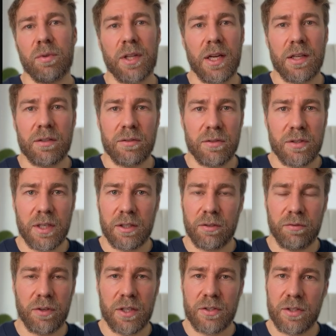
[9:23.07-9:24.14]
without
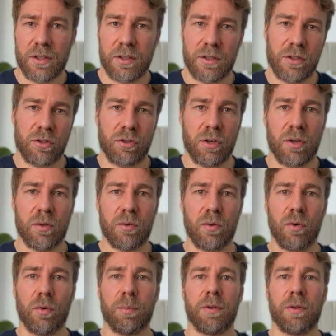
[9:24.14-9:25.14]
sacrificing control or